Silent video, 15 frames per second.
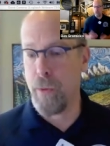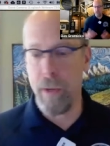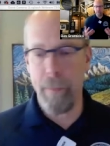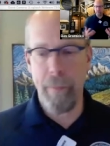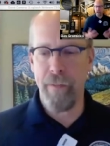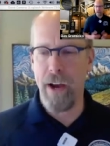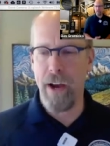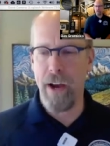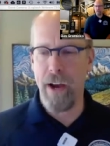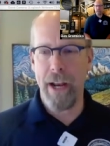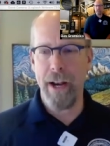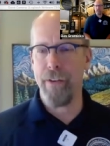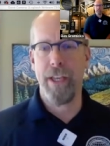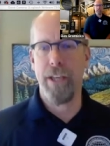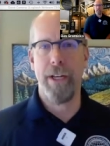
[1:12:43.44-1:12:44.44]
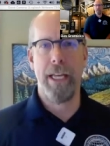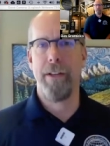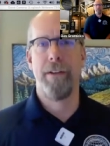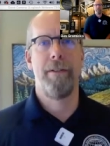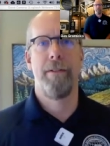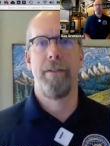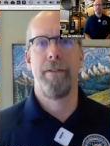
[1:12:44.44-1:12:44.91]
provide everything you need.
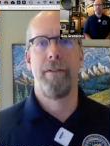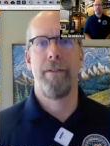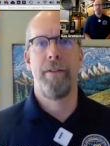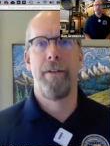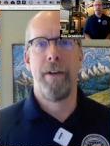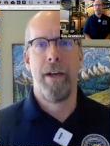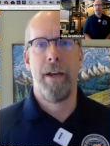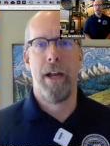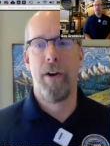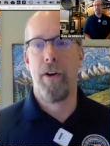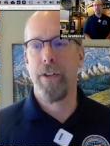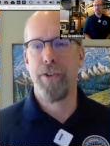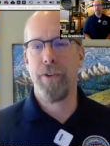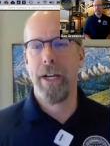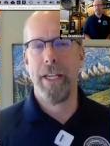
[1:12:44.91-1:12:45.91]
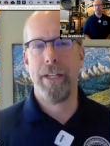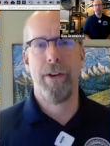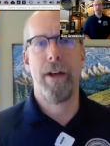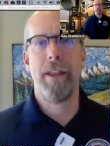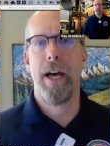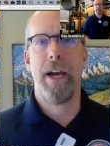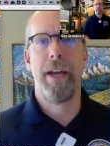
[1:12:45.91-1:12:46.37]
And all the training is
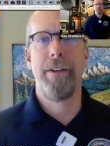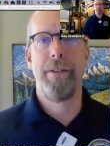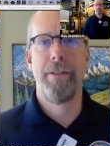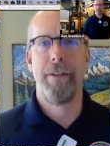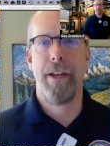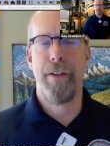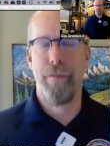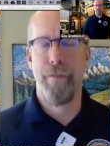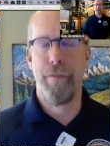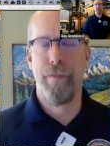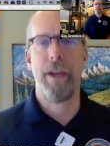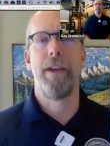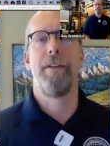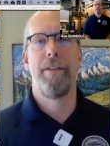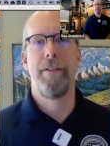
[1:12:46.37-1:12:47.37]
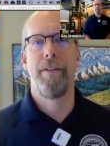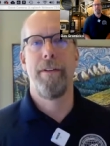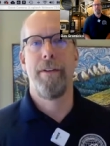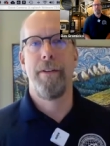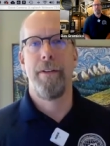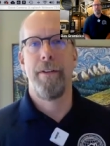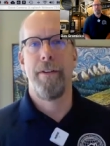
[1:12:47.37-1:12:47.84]
online and free.
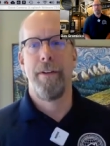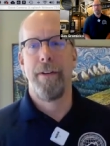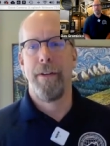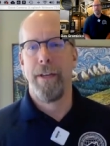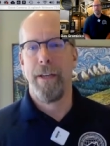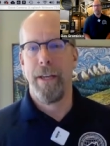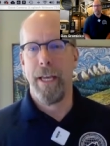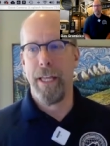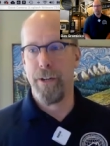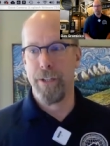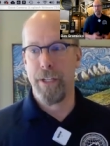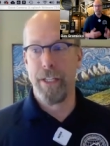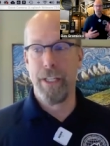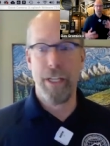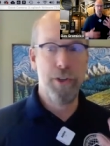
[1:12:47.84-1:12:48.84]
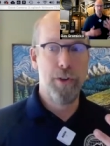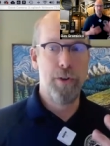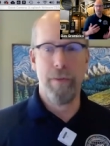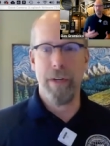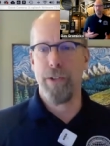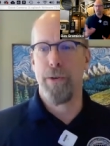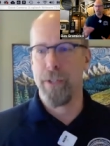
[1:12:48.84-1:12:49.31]
And there's additional
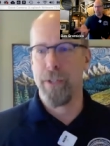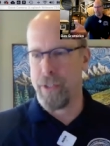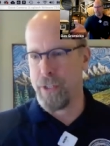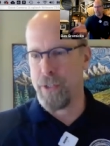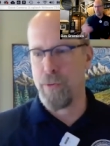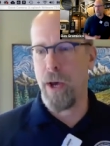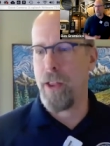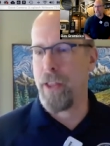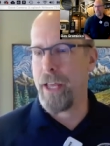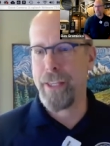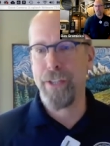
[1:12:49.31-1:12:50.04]
resources as well, like this